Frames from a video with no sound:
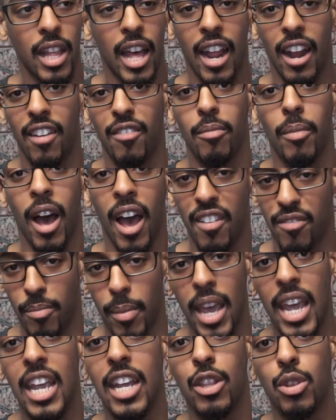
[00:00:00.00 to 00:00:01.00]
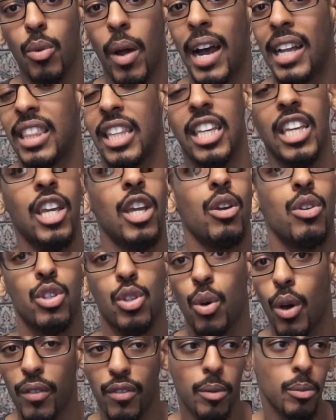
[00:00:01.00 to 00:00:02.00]
that I've made throughout the years,
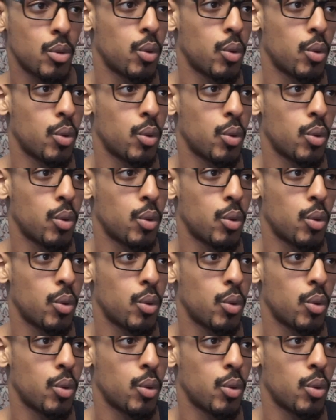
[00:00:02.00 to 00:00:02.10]
going from